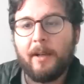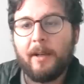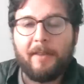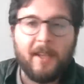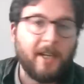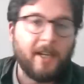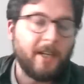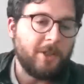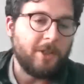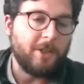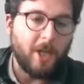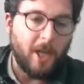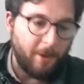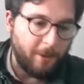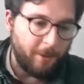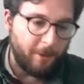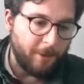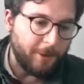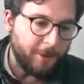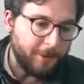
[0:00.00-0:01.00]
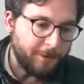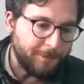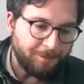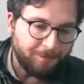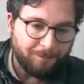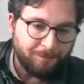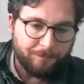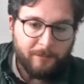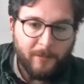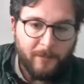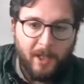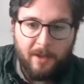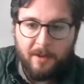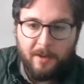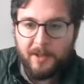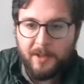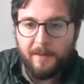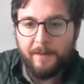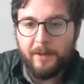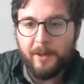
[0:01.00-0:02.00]
I think in general,
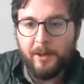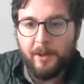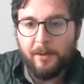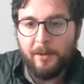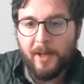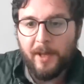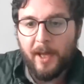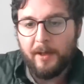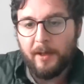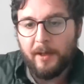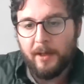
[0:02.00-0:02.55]
there's a view that,